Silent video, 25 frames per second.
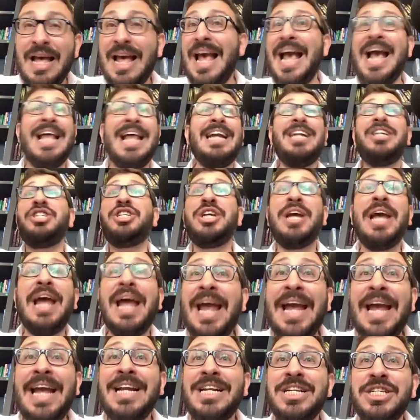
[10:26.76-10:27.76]
and it
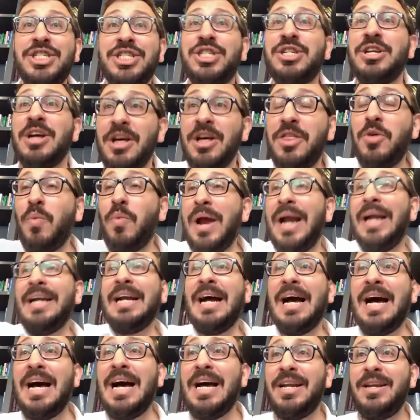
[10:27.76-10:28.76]
changed the way
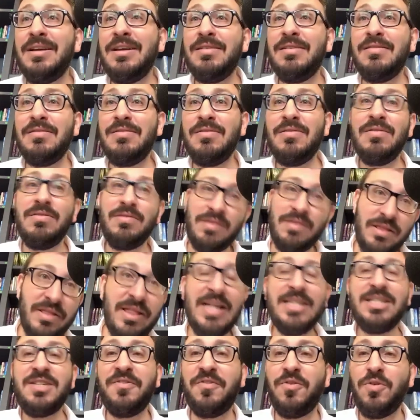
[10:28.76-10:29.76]
God
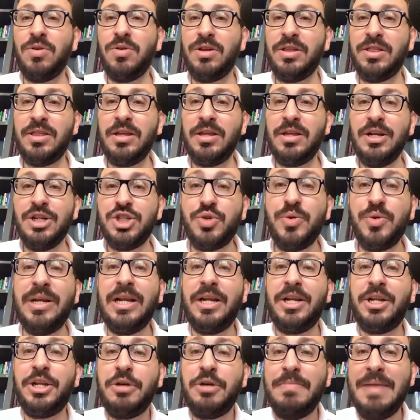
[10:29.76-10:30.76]
thenceforth
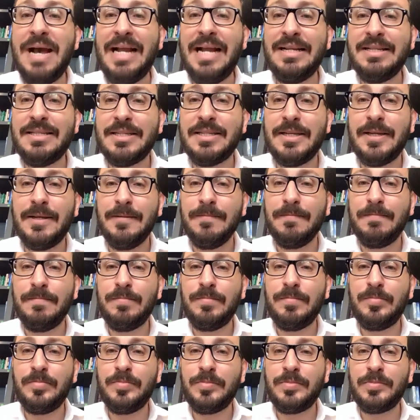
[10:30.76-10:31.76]
treated humanity.
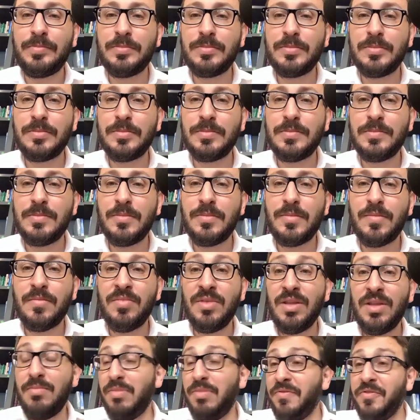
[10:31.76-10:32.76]

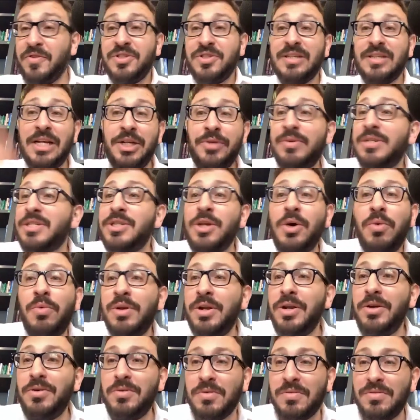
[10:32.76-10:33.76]
But for centuries, no one
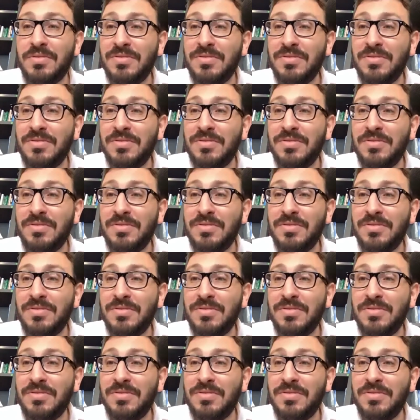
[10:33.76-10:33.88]
knew.